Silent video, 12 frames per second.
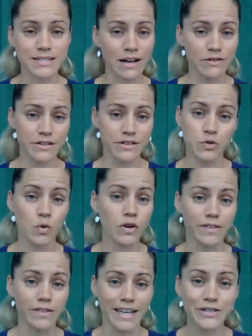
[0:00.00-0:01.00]
down to the
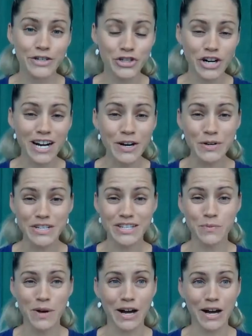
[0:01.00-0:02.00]
dwarf lantern shark, which
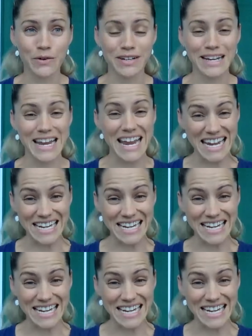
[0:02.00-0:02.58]
is about eight